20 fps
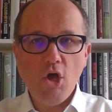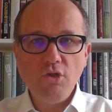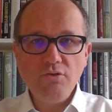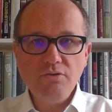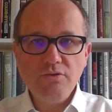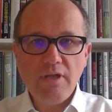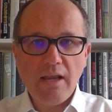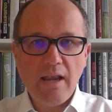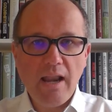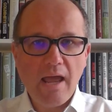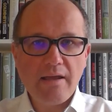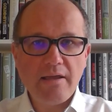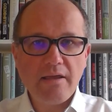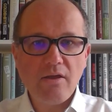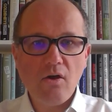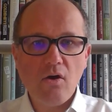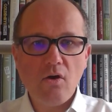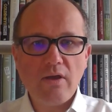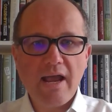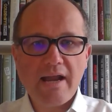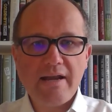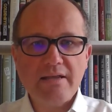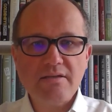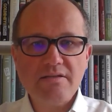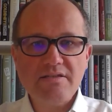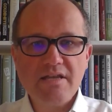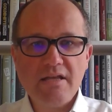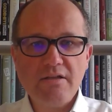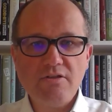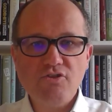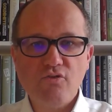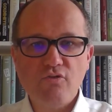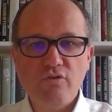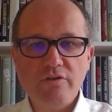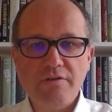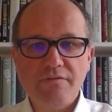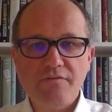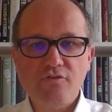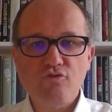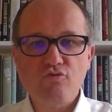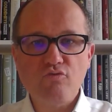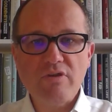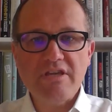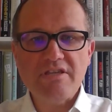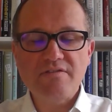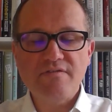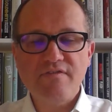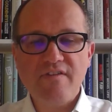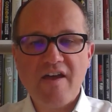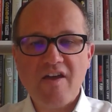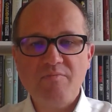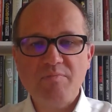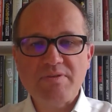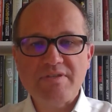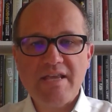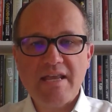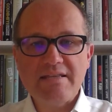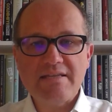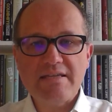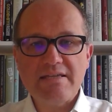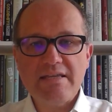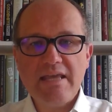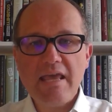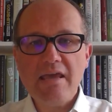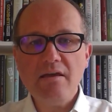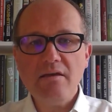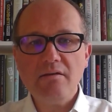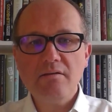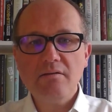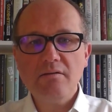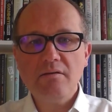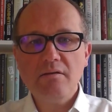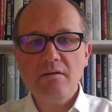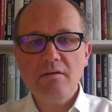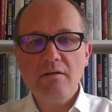underlying organic sales growth of 3 to 5% a year,